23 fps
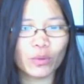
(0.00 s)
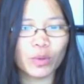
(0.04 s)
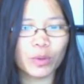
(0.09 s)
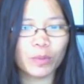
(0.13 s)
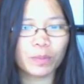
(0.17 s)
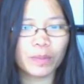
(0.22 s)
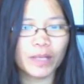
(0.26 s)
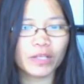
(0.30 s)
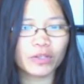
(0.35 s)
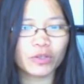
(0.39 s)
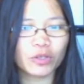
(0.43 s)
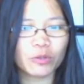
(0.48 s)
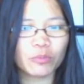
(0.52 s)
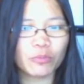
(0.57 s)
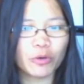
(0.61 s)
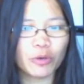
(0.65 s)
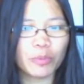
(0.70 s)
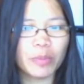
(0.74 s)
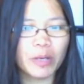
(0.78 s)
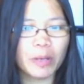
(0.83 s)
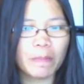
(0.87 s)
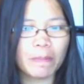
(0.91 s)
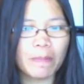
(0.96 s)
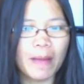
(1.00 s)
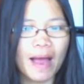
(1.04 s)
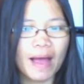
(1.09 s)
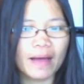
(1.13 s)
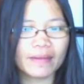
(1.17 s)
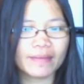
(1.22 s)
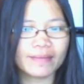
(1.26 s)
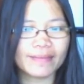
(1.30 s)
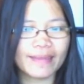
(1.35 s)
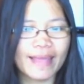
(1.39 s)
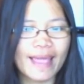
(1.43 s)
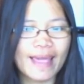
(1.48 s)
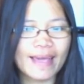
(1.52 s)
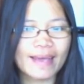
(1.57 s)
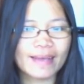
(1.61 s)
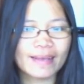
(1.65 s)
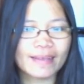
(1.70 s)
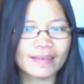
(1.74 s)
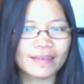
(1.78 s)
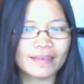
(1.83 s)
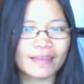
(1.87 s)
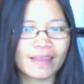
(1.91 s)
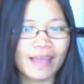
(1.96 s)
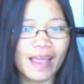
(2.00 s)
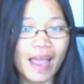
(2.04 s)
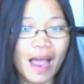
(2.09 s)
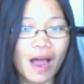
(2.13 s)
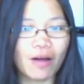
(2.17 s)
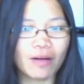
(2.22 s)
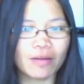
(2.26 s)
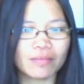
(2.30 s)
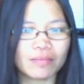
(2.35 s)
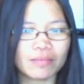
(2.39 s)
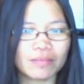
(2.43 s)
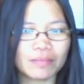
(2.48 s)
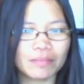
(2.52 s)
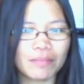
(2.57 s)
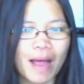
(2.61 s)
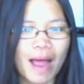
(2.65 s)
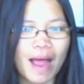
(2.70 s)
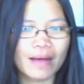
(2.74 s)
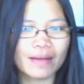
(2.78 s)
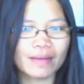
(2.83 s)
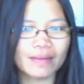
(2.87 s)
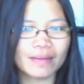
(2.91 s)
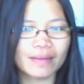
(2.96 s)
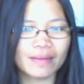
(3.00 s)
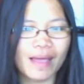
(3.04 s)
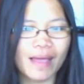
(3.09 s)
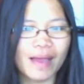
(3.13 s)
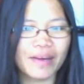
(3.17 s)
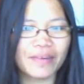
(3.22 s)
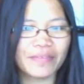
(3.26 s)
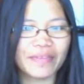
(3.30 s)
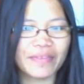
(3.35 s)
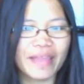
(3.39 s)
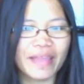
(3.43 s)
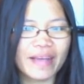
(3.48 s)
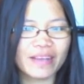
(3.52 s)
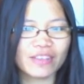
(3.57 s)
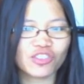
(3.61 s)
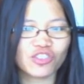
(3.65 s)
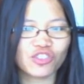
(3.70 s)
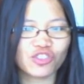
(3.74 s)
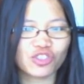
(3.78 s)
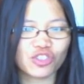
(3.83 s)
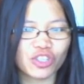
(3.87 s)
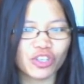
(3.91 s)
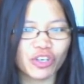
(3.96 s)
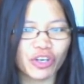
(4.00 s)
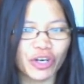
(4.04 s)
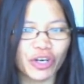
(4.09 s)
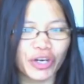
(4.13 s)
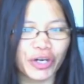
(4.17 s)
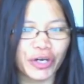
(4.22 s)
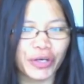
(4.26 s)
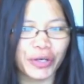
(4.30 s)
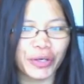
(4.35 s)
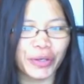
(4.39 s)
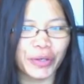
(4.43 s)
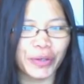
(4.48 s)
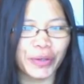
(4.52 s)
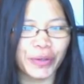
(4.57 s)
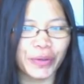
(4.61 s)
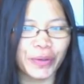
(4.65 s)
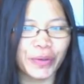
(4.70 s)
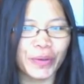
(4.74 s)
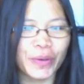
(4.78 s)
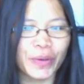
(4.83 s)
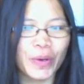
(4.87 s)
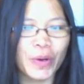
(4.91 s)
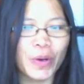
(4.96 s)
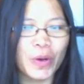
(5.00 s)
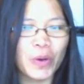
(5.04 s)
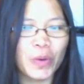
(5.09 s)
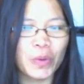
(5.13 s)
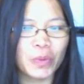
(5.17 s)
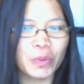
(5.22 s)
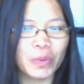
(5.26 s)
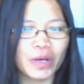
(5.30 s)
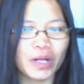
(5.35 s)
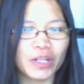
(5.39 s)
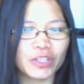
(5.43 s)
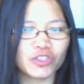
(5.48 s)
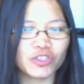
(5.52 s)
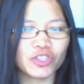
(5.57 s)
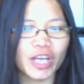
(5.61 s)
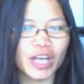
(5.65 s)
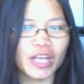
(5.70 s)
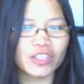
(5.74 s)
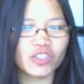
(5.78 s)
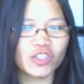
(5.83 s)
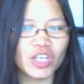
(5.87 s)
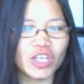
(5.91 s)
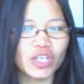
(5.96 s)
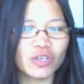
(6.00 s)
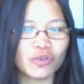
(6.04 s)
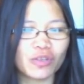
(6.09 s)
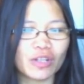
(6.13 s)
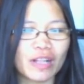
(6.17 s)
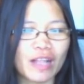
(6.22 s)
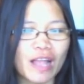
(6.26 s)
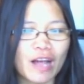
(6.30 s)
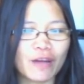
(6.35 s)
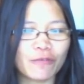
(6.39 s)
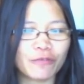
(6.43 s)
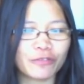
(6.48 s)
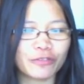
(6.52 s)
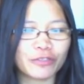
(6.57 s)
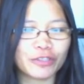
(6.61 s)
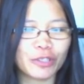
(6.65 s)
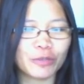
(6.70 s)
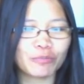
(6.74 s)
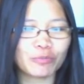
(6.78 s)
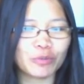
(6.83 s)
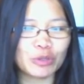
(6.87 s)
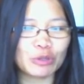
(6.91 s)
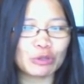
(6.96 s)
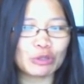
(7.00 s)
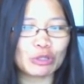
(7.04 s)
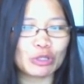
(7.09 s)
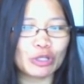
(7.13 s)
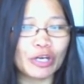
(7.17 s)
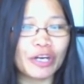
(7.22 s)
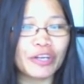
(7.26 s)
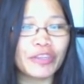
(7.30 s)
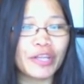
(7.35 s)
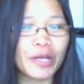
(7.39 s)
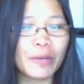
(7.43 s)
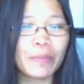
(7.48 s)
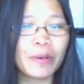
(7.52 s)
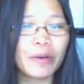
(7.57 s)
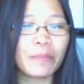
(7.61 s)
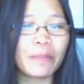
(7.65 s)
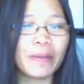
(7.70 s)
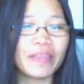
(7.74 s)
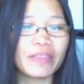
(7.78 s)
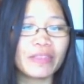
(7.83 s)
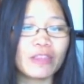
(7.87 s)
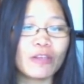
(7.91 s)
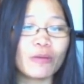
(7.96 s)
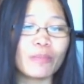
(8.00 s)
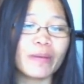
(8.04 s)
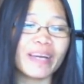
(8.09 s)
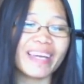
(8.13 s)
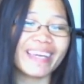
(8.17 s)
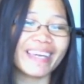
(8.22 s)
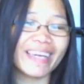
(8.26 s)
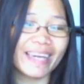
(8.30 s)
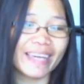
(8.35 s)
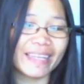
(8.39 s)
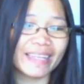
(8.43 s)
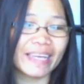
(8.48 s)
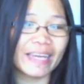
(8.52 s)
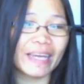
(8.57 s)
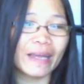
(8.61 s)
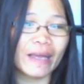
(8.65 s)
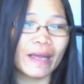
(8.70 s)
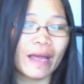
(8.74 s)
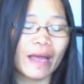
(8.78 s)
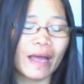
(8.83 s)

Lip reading: We plan on moving back there next year. Well, JJ, good luck for the future. I never been to Dumaguete.